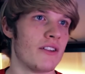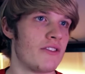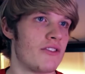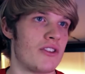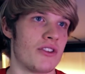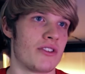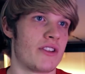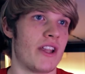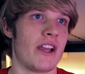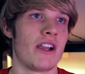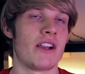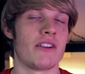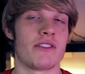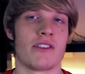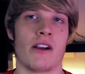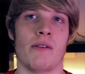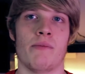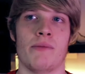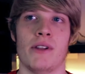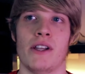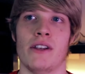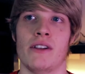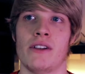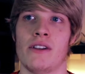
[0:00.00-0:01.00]
Just think of
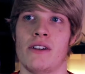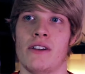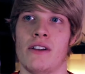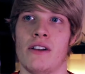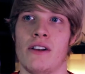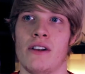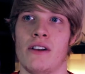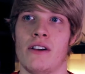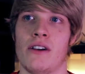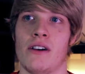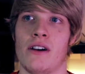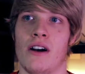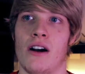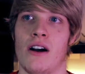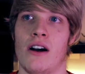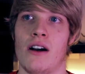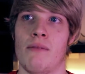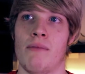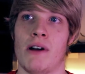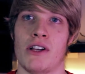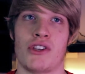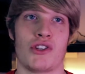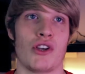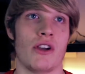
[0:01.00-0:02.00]
something.
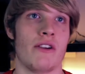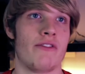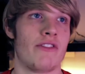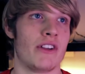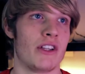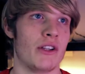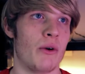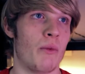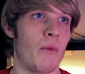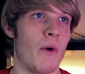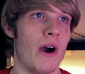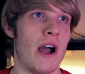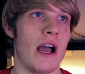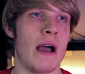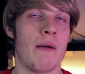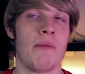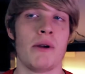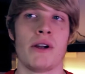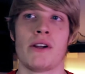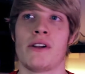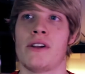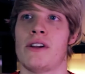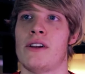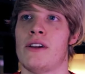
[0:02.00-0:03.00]
Am I surfing the
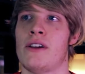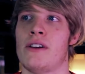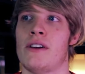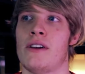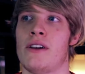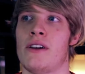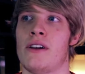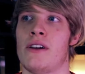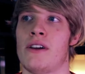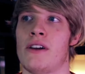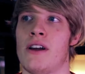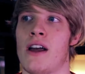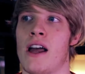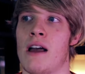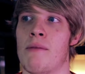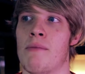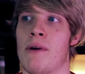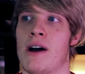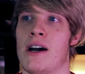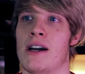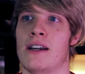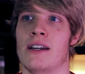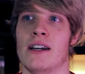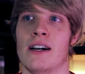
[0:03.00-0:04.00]
web?
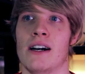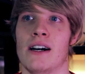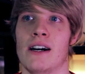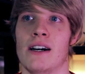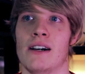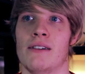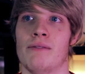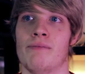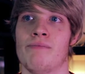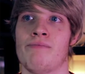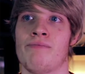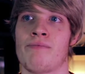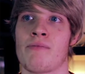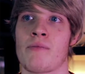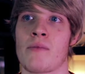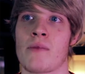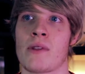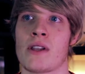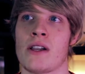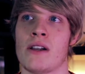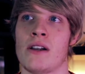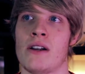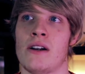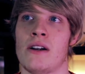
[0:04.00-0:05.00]
Am I,
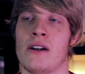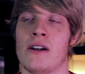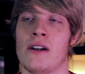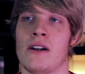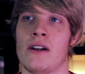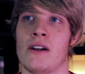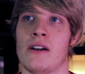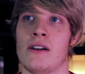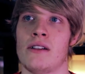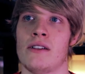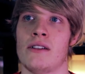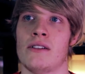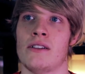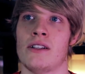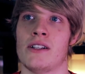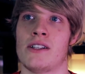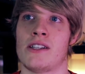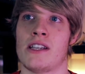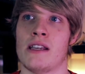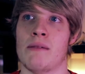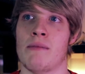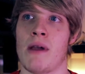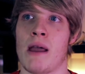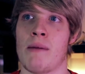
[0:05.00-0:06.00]

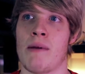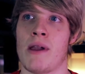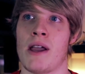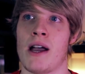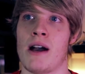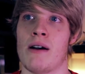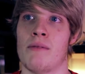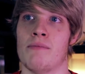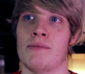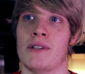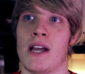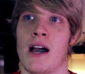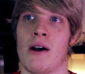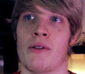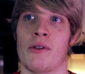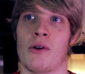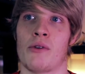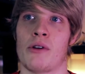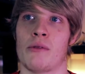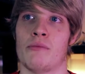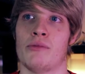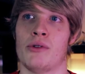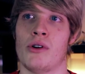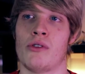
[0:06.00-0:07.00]
let's see, maybe I'm
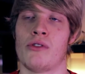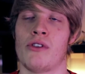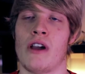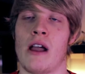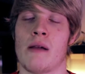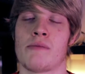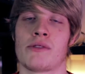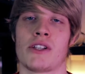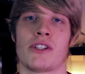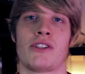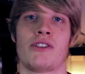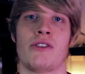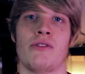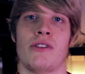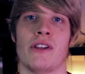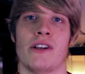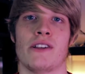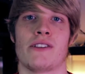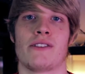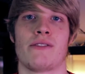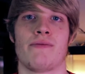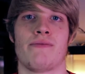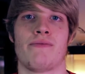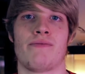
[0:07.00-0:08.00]
downloading programs. Let's do
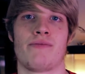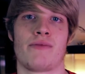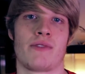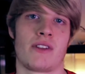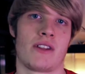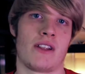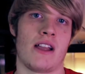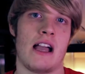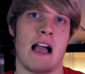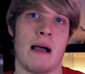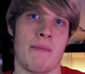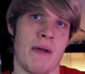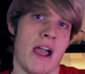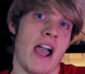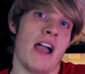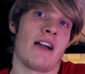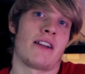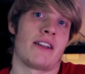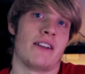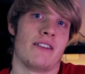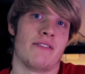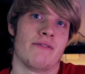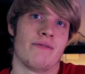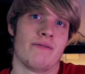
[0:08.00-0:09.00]
this. I'm
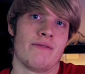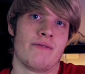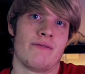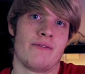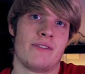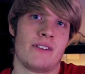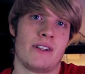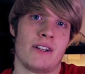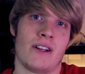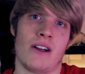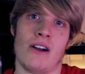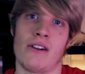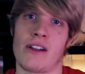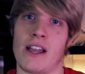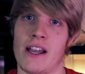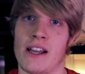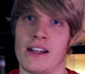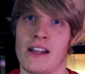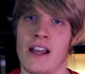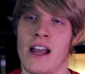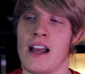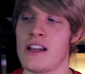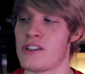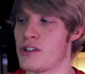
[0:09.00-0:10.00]
hacking. Okay,
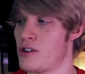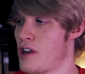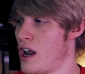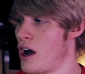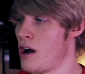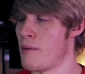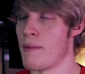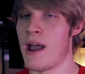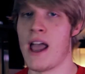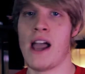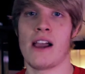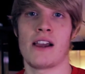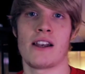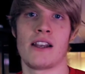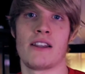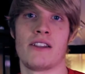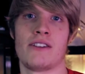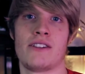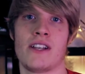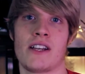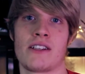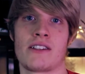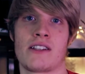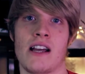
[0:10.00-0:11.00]
so now I'm hacking on
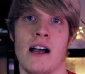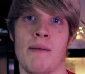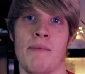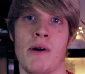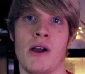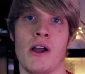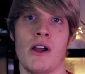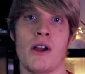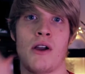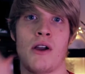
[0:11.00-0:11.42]
the desktop.